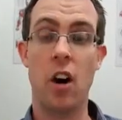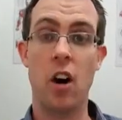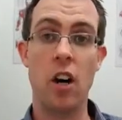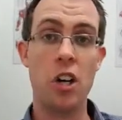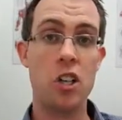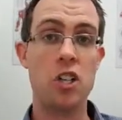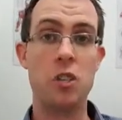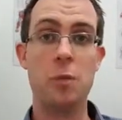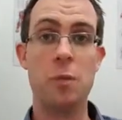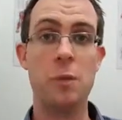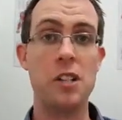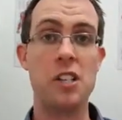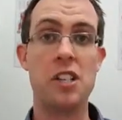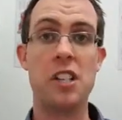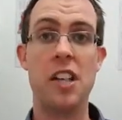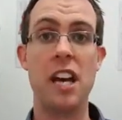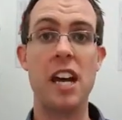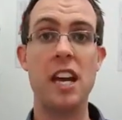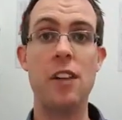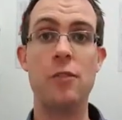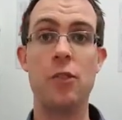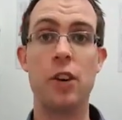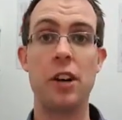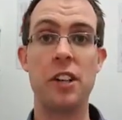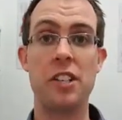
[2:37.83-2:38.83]
I should be
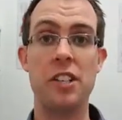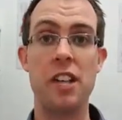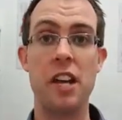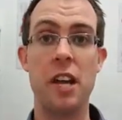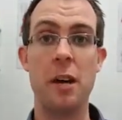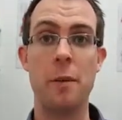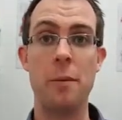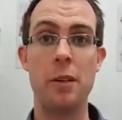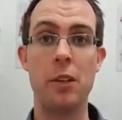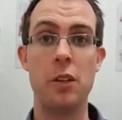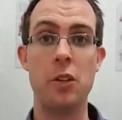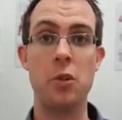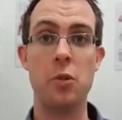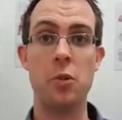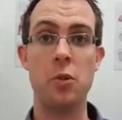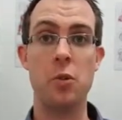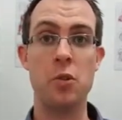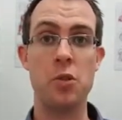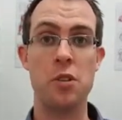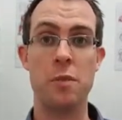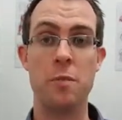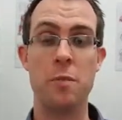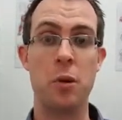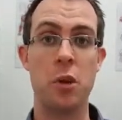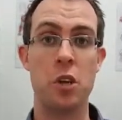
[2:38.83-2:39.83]
scared right now
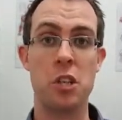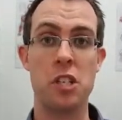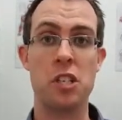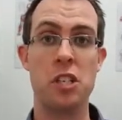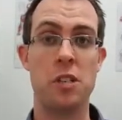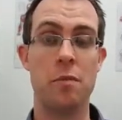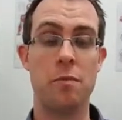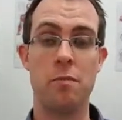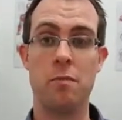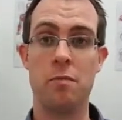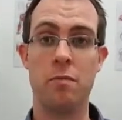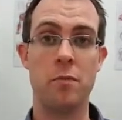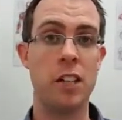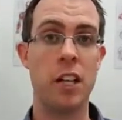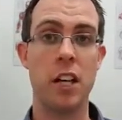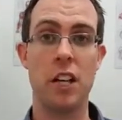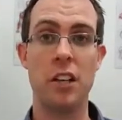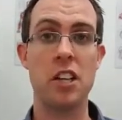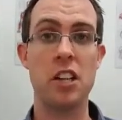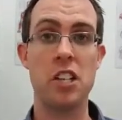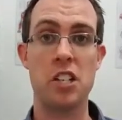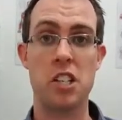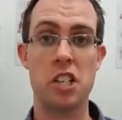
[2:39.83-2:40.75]
because there's